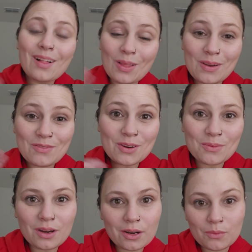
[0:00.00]
Hello
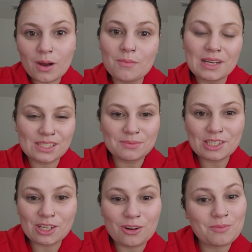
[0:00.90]
everyone and welcome back to my
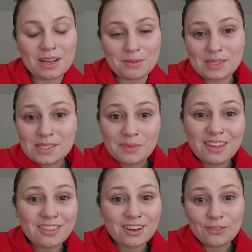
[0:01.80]
channel. My name is
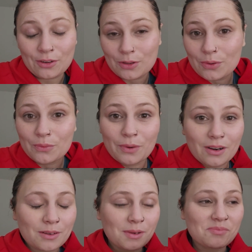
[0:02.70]
Samantha, and if you're new,
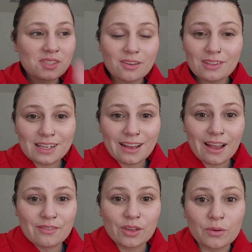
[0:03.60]
welcome. I'm so glad to
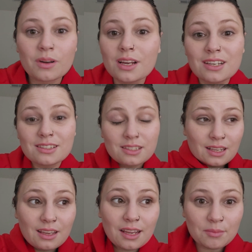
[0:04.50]
have you.
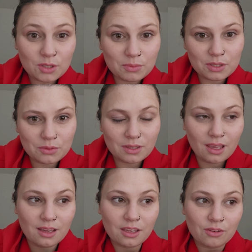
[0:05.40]
Today I'm going to be doing
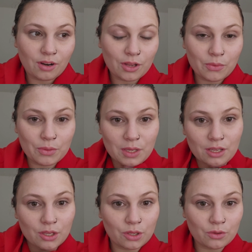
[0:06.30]
a get ready with
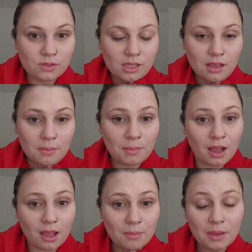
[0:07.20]
me using
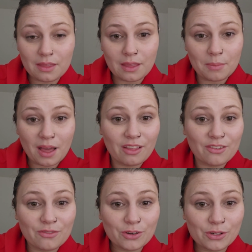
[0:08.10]
my Panda
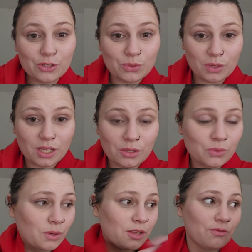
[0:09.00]
palette for
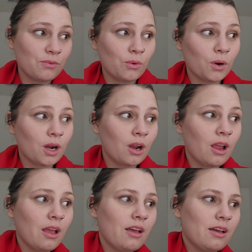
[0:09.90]
2024.
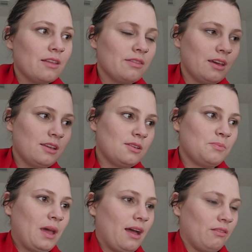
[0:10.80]
And that
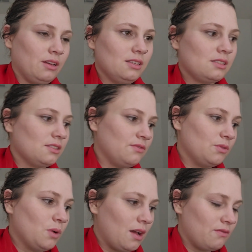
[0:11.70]
palette, if
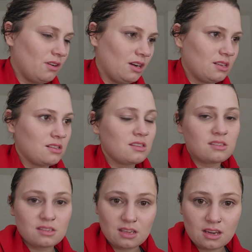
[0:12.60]
you have not
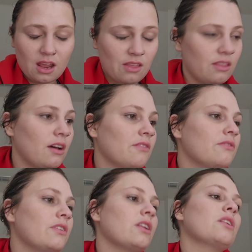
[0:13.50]
seen that
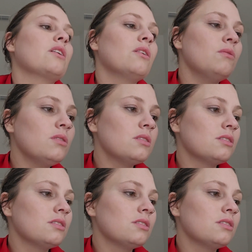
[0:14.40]
video,